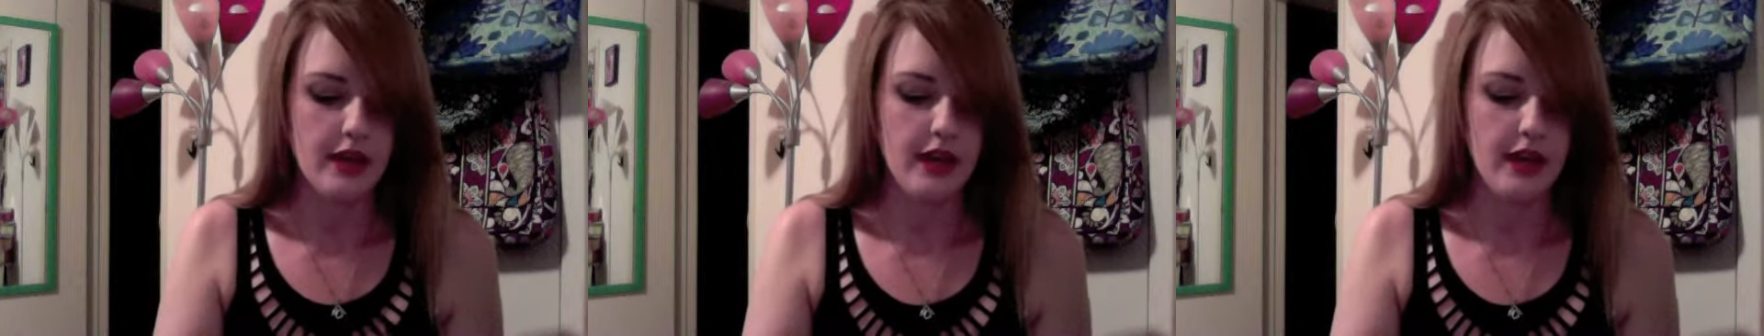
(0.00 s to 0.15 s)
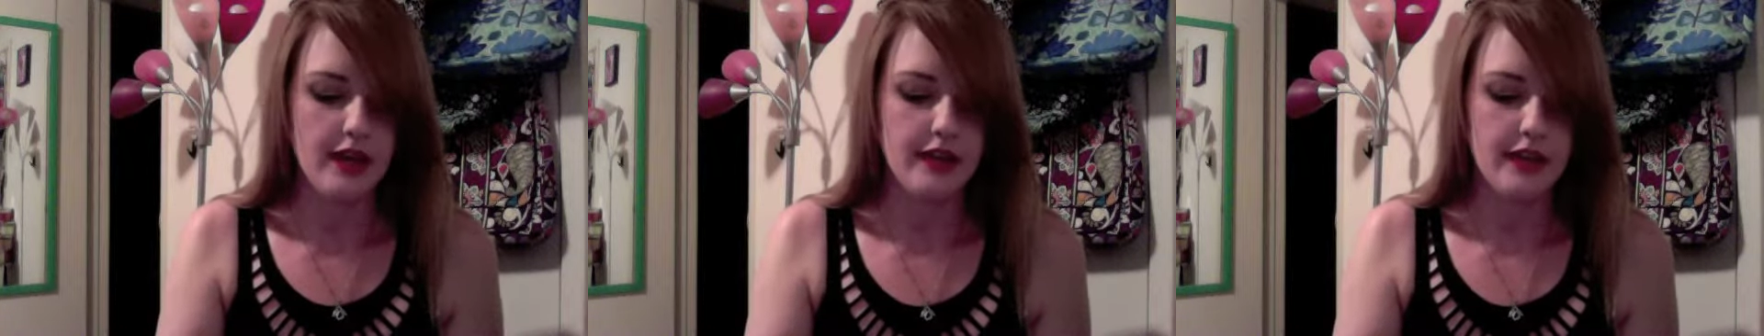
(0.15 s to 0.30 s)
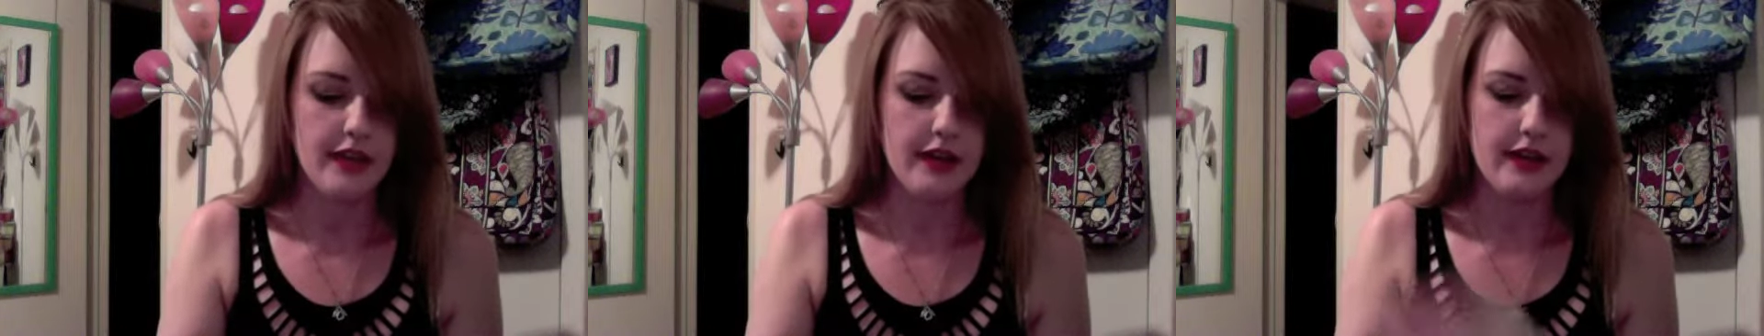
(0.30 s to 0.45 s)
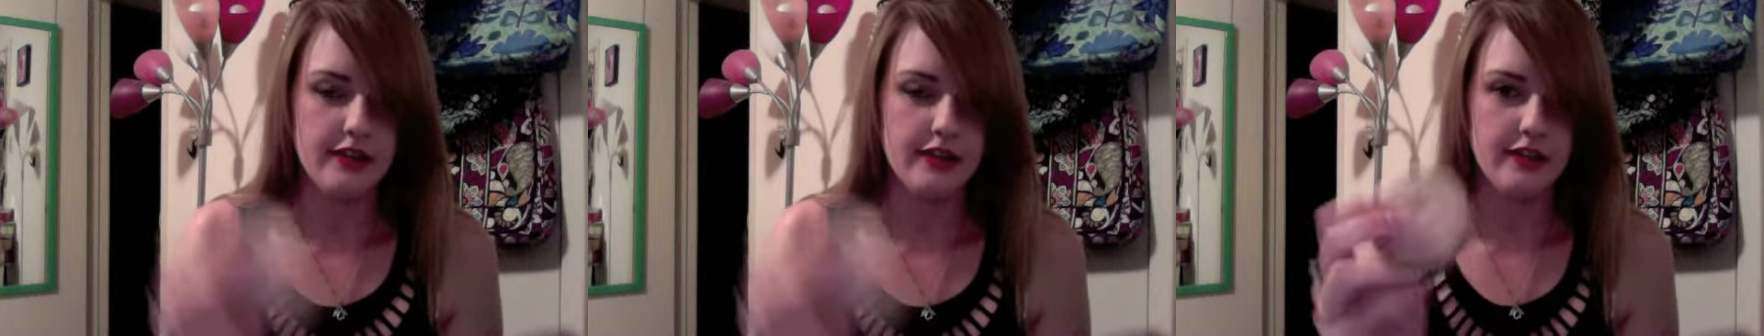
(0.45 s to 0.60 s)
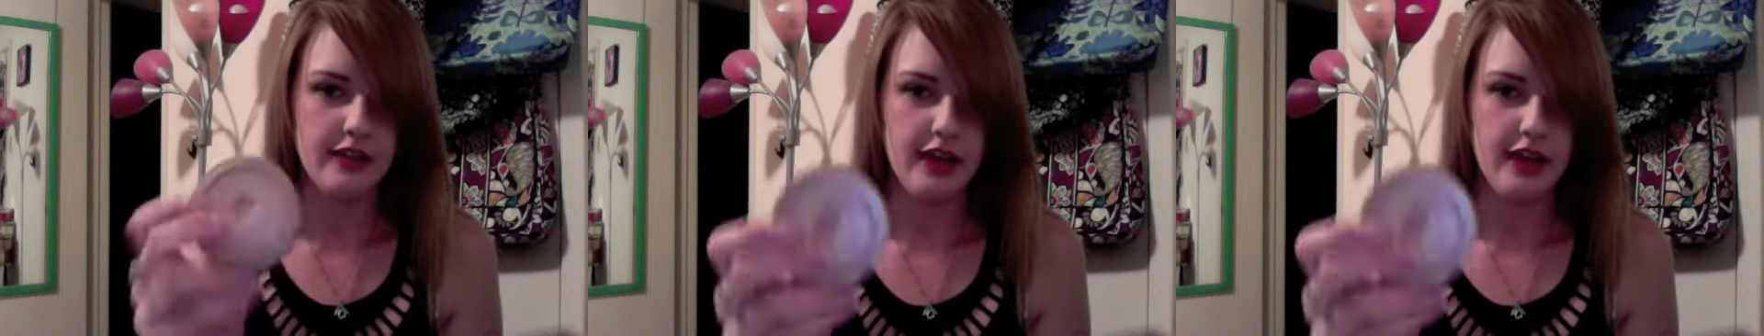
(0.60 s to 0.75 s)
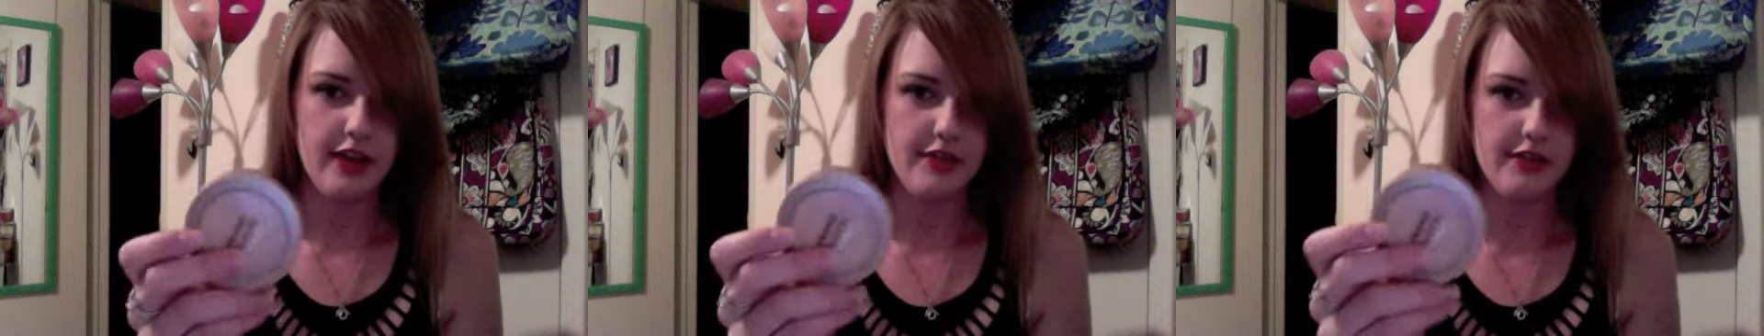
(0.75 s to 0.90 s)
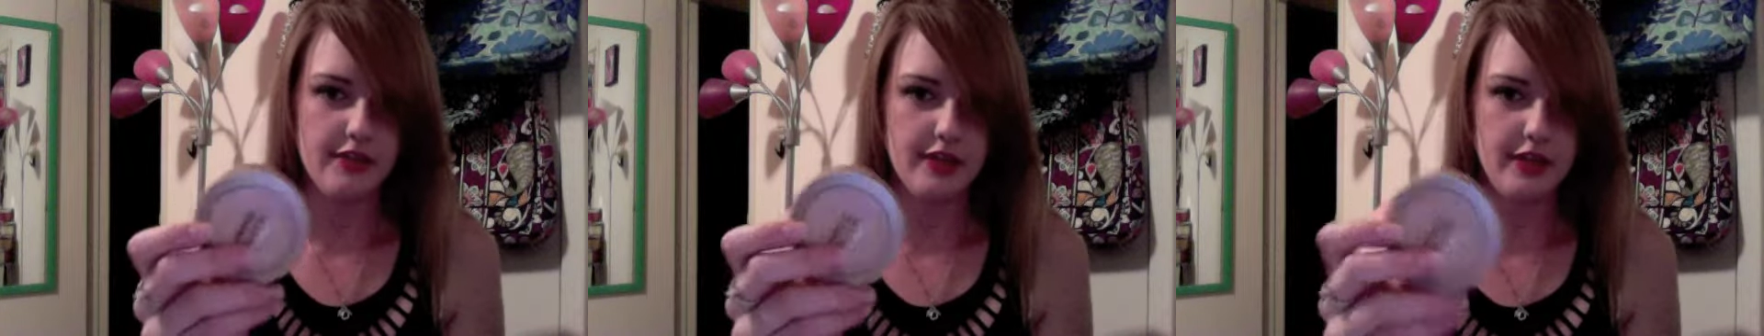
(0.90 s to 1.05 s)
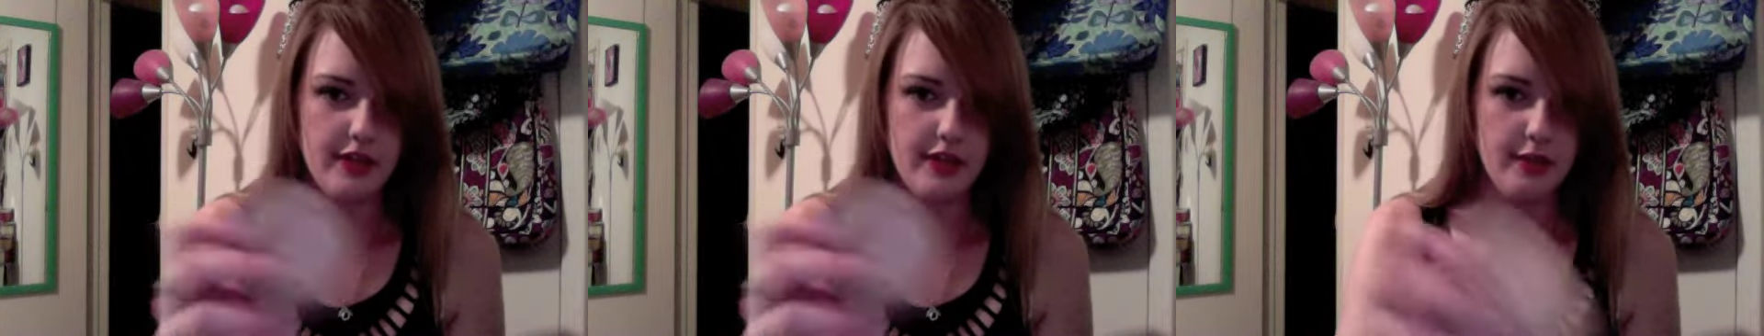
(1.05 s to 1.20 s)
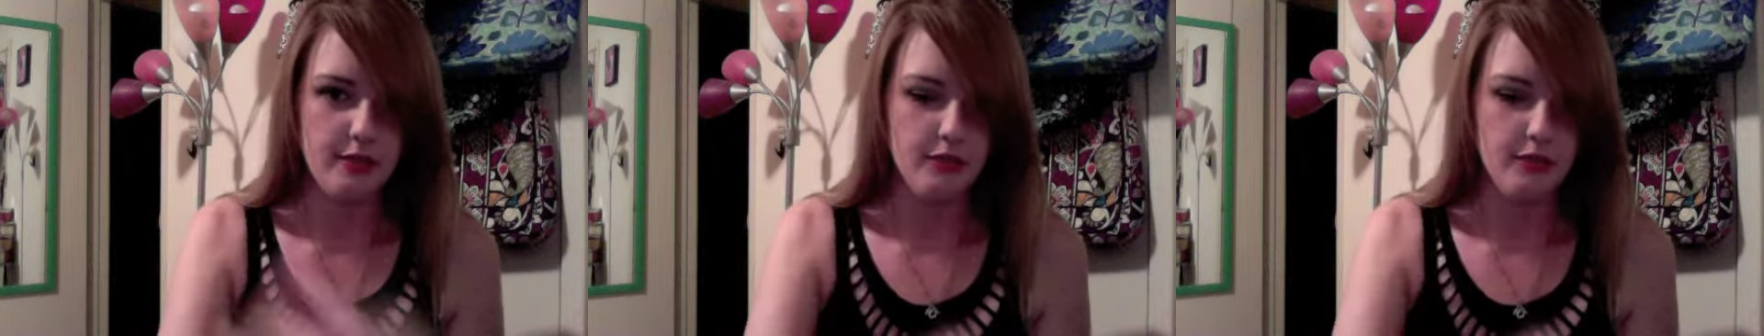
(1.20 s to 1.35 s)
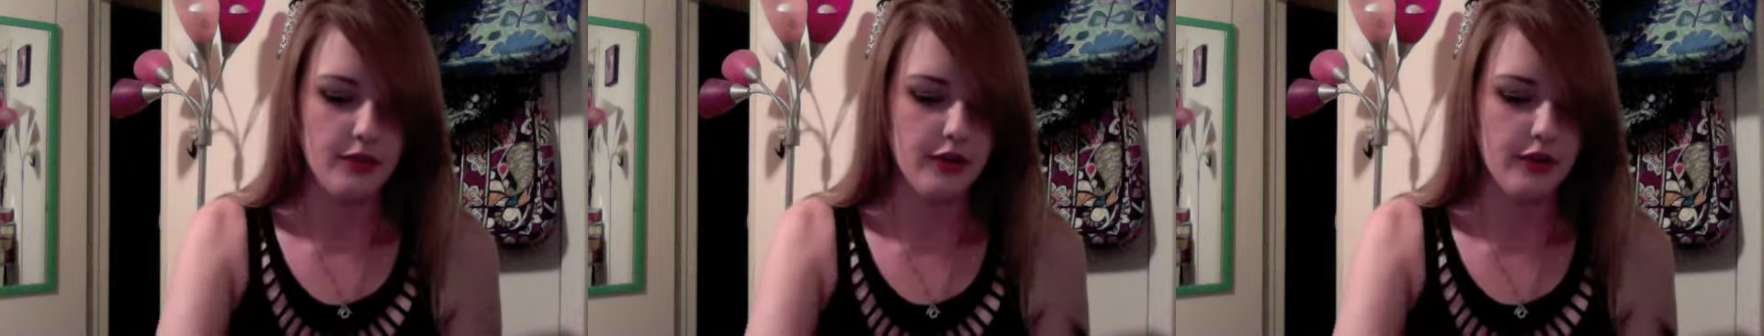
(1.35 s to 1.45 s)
And then I just have a